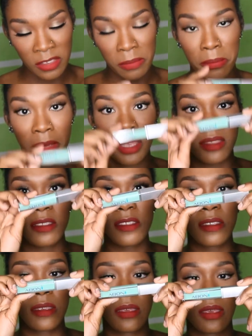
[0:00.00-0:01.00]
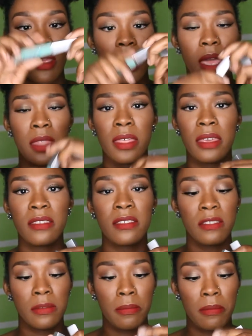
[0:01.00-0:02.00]
mint, and they
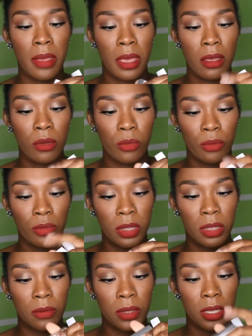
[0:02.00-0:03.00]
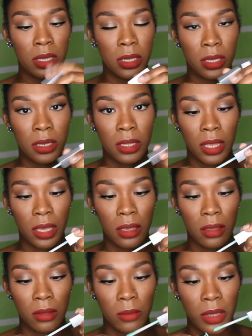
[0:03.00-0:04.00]
smell really, really good.
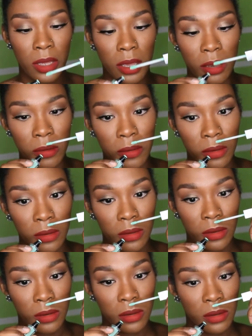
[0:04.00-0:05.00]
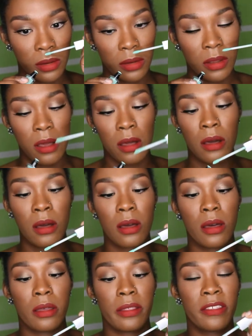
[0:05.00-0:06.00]
Like, oh my
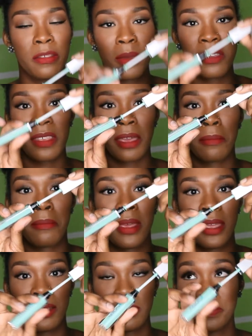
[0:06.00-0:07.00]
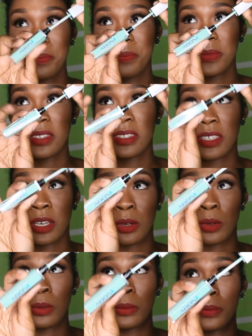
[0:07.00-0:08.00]
god, this smells like mint.
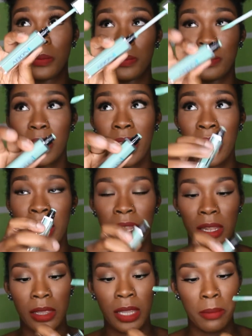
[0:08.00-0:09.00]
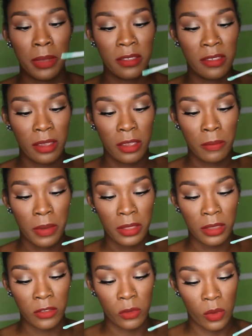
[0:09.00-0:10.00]
So, and let me tell you
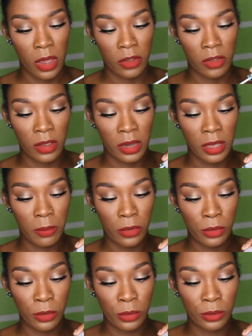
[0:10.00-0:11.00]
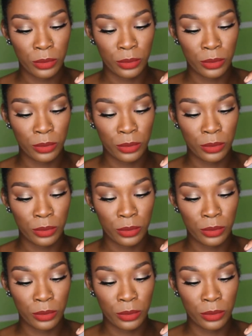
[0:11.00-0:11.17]
about the swatch, honey boo.